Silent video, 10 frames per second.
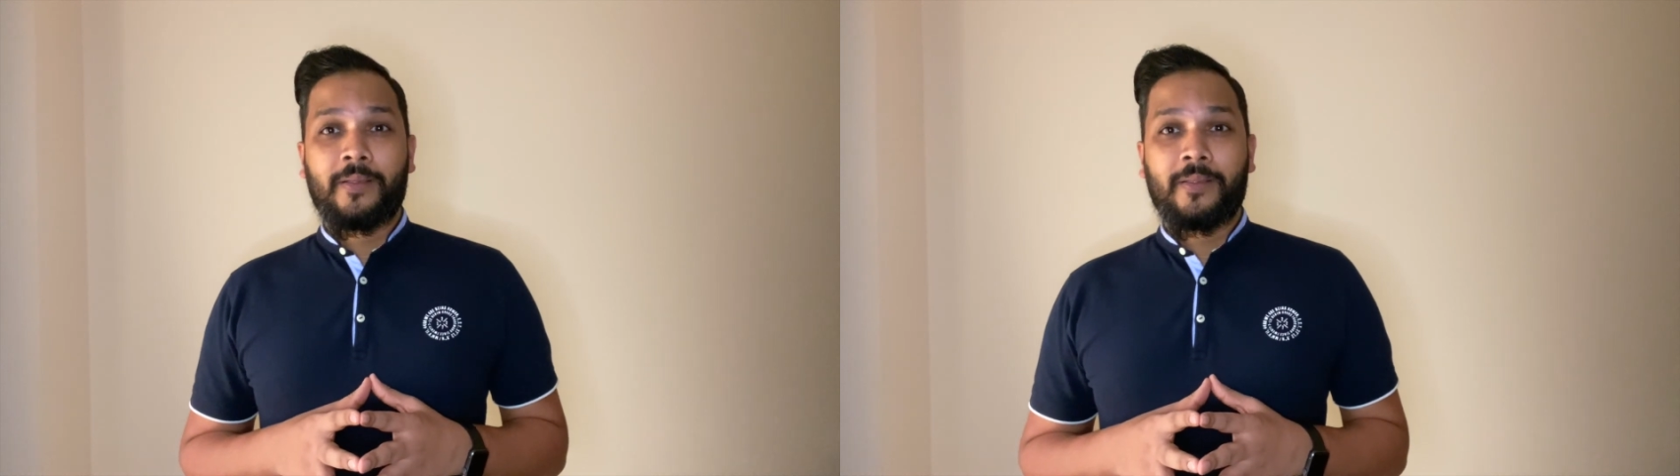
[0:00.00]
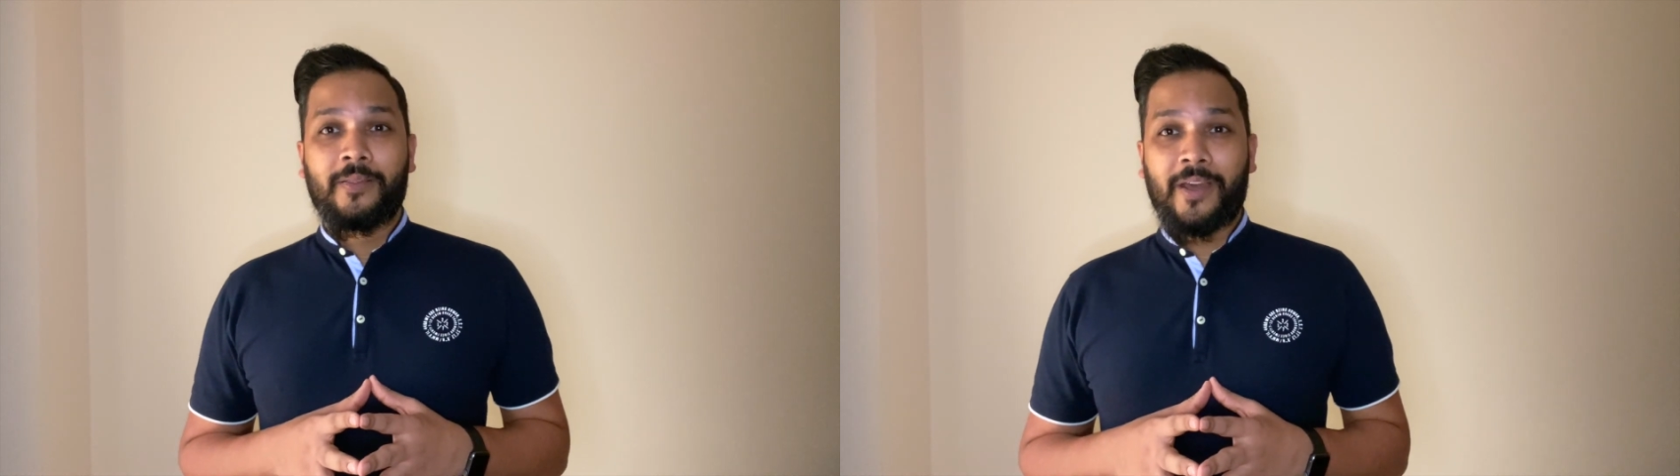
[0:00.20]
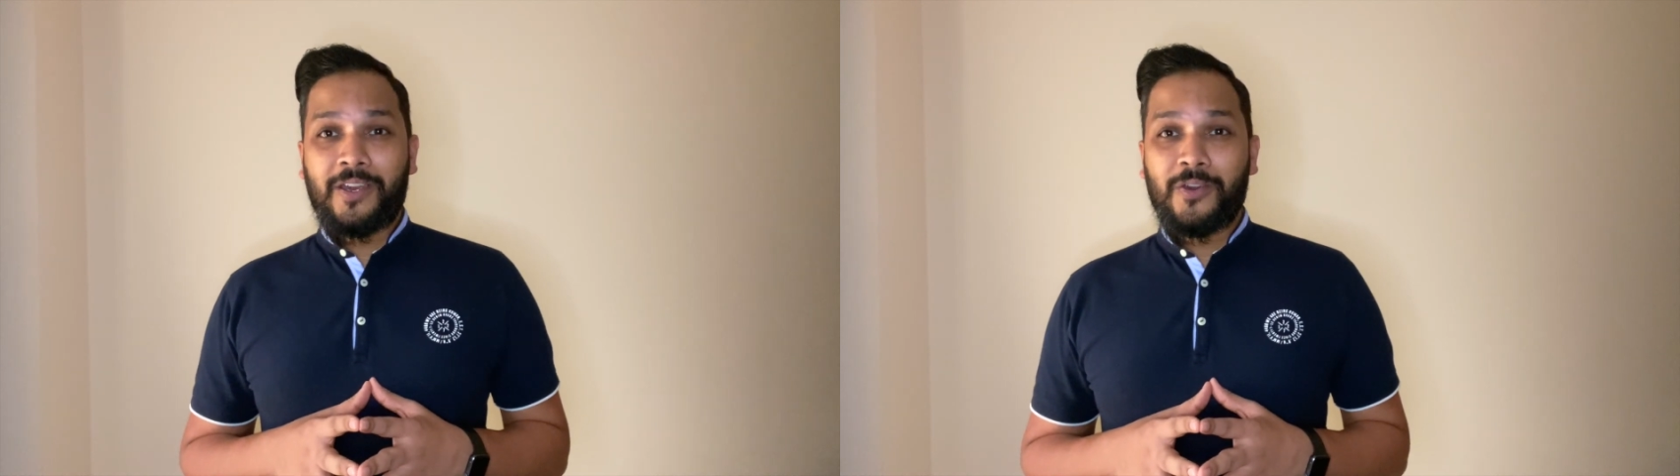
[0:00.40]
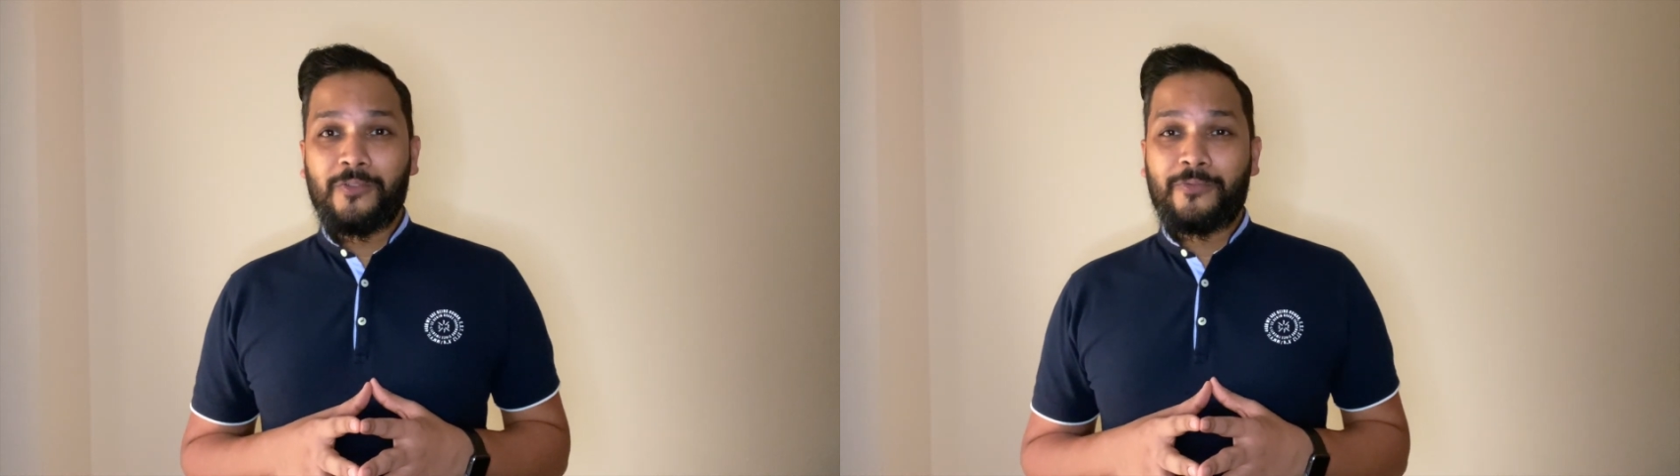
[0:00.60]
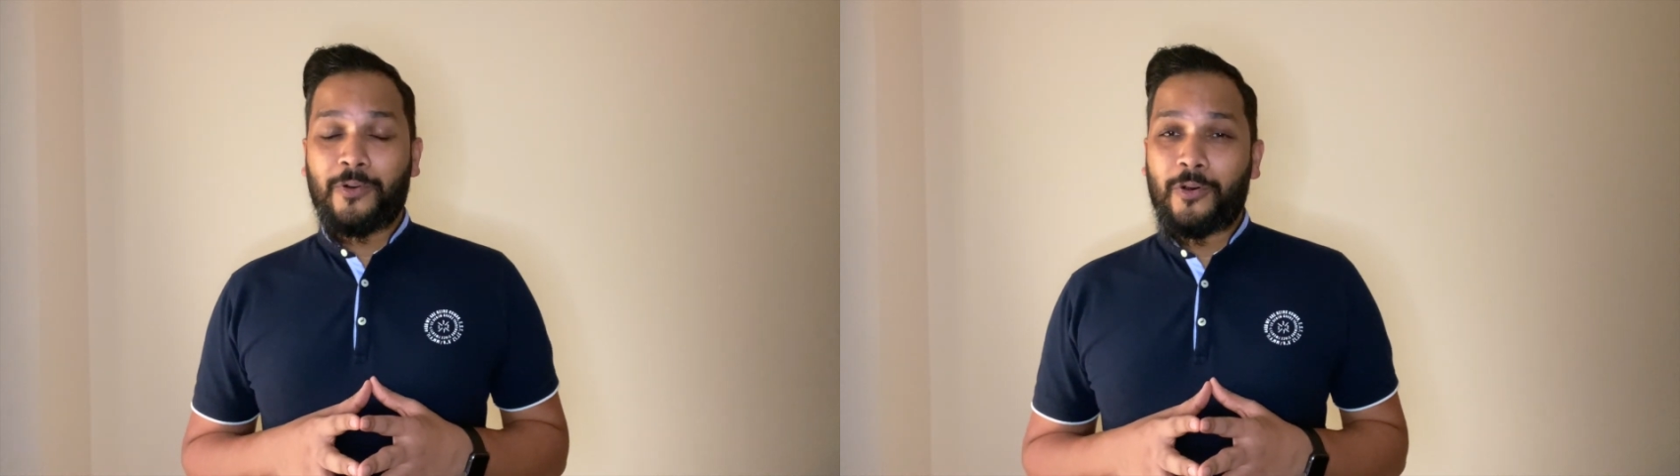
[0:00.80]
Thank you
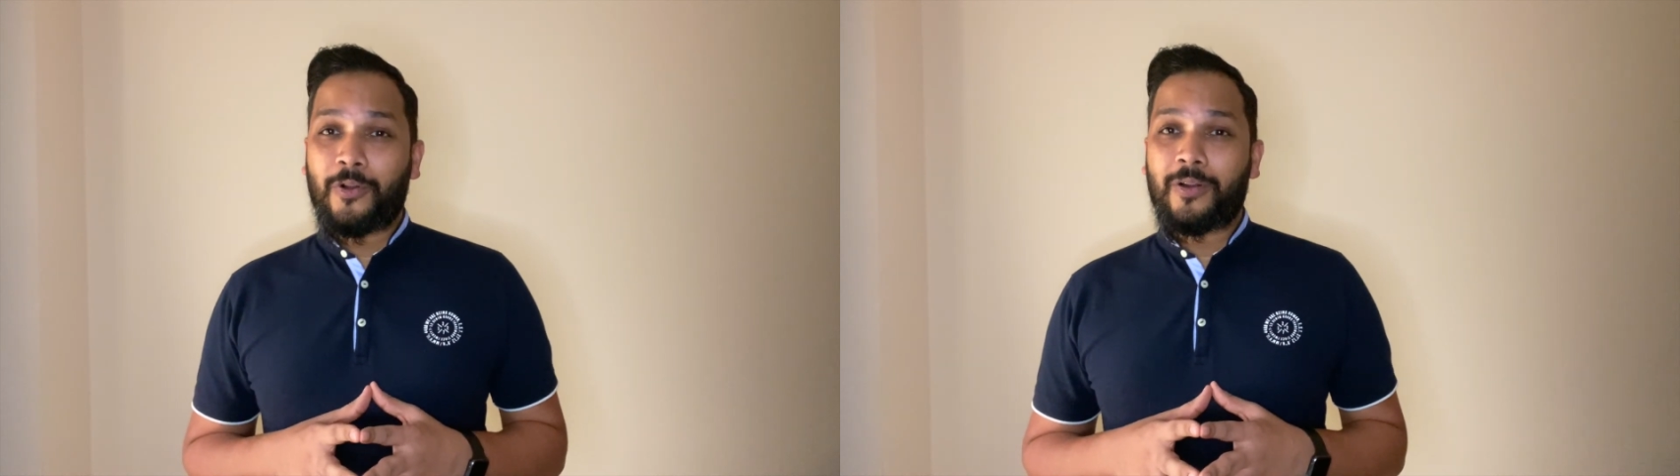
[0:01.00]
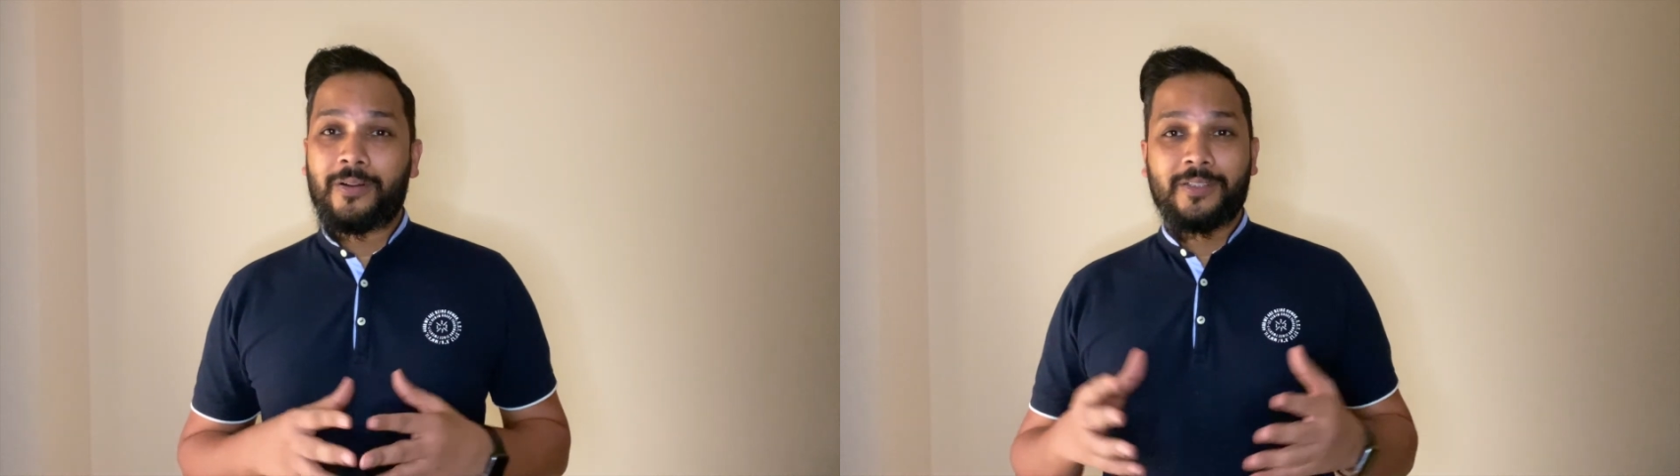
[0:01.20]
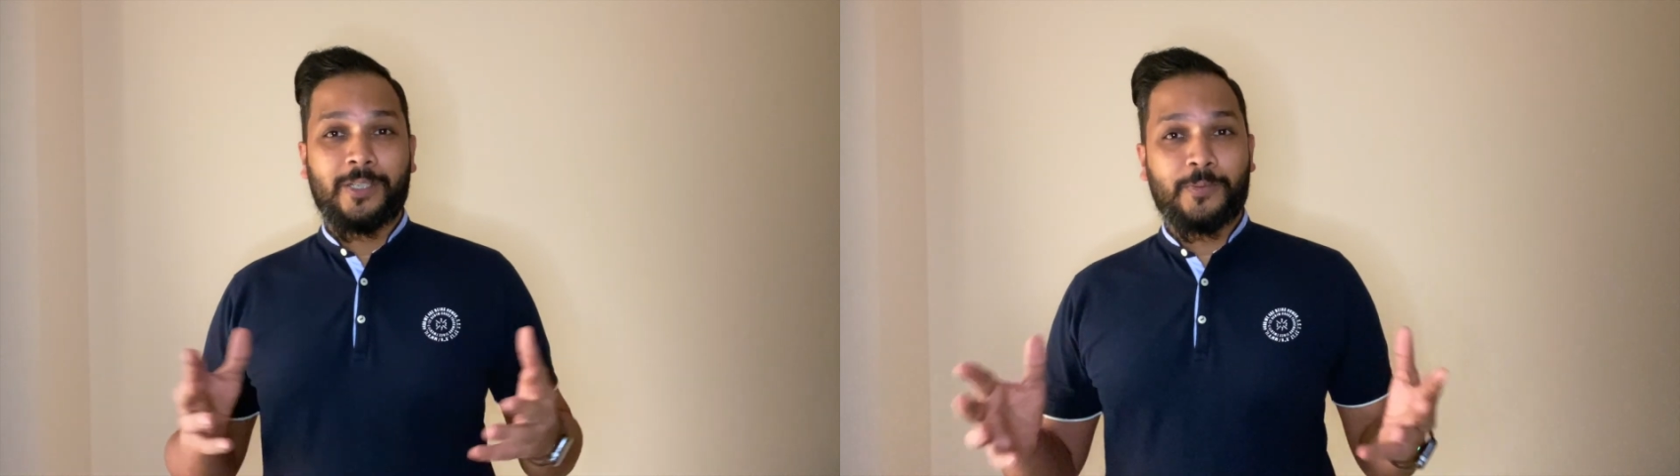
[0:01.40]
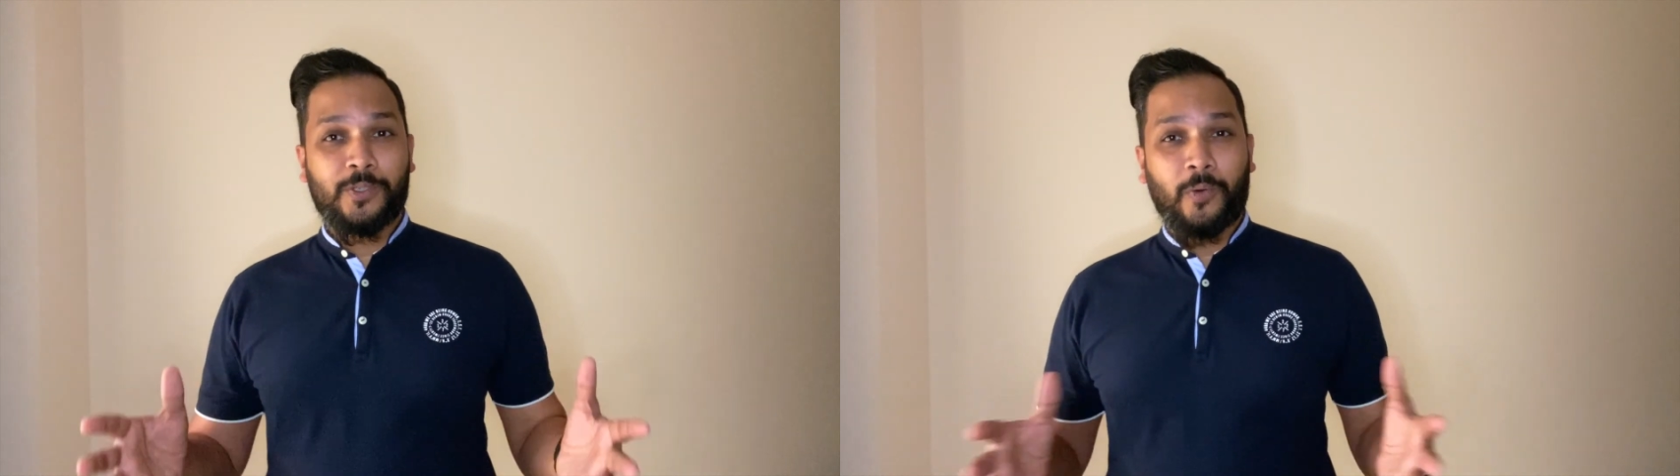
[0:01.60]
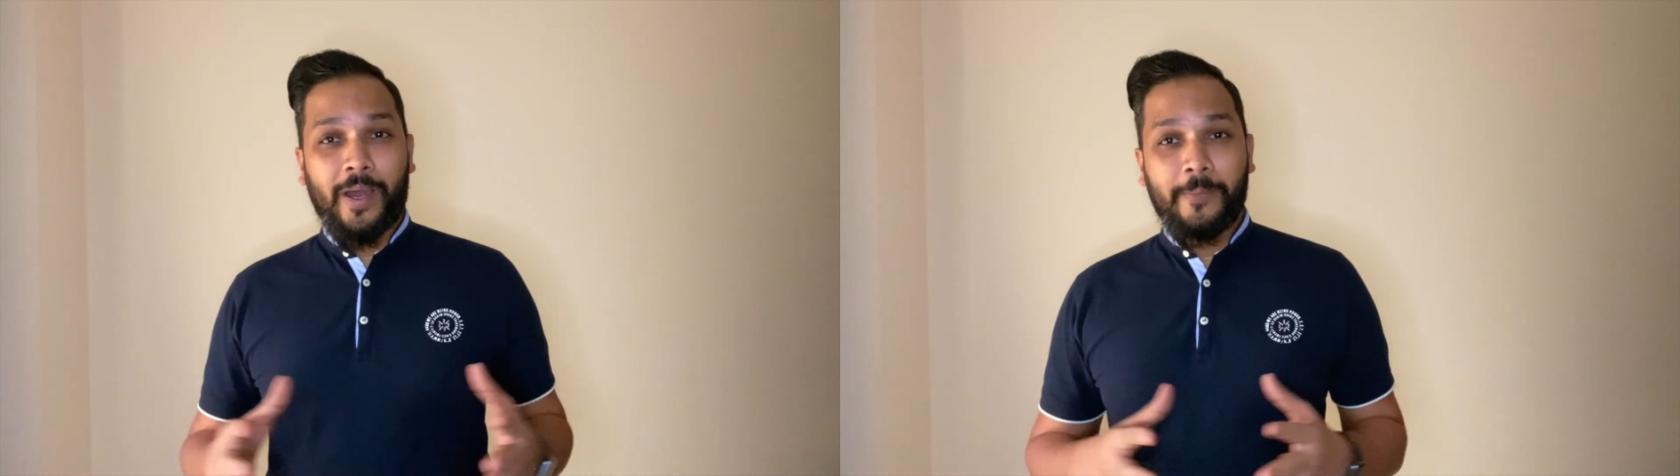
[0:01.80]
for
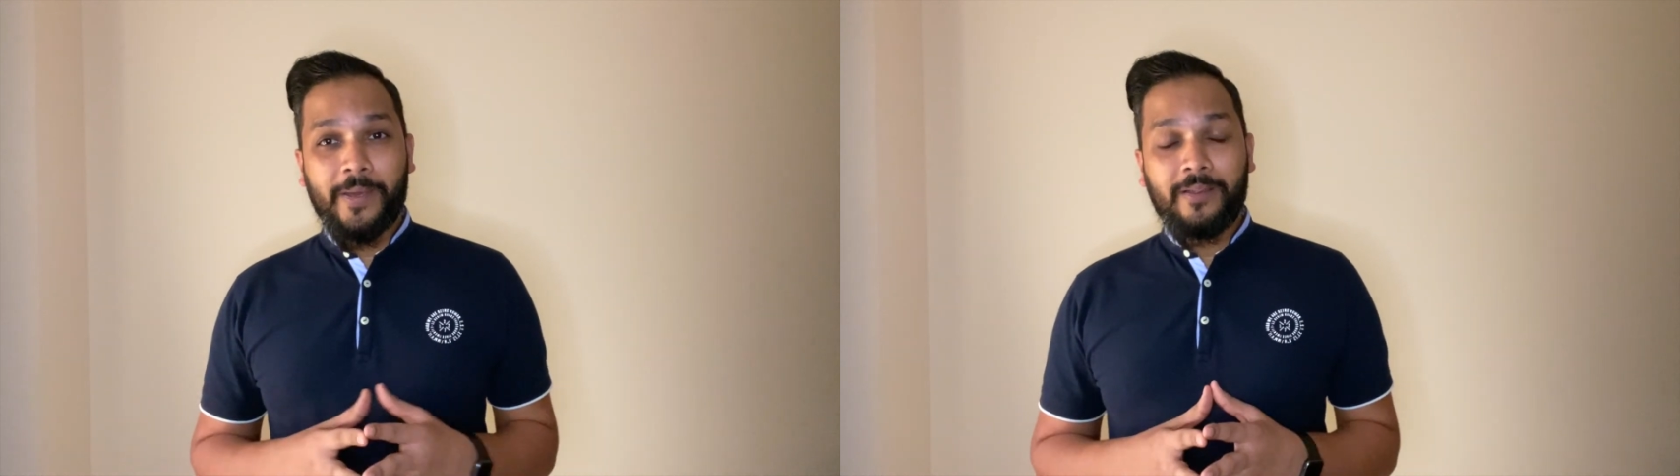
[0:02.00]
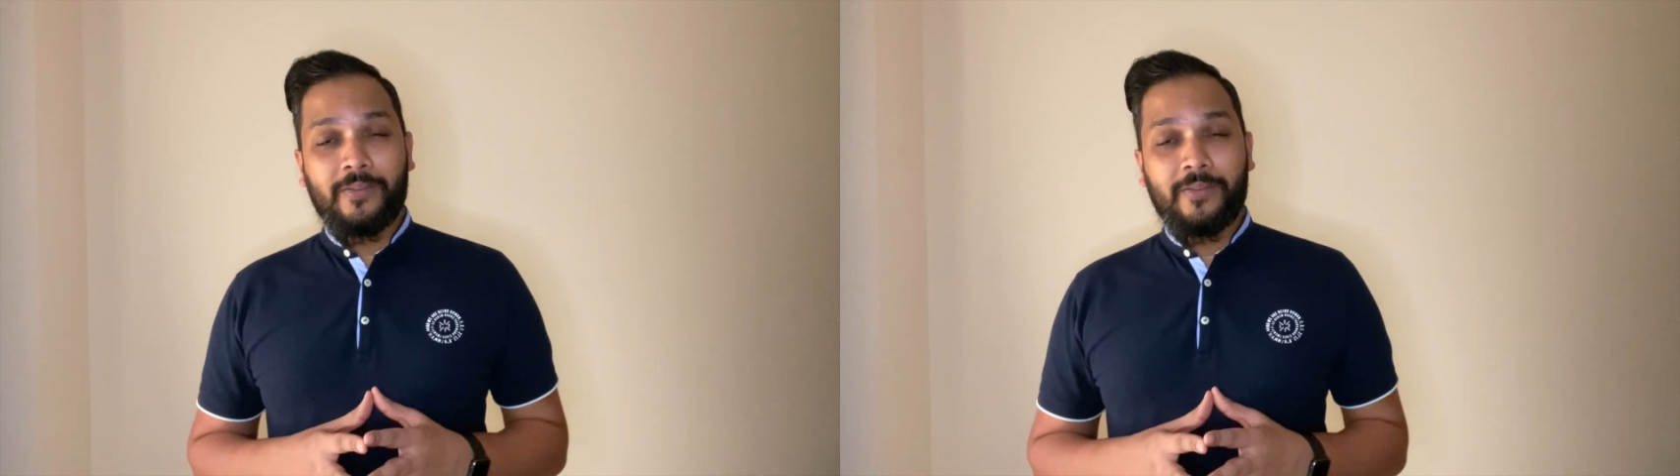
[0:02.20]
subscribing,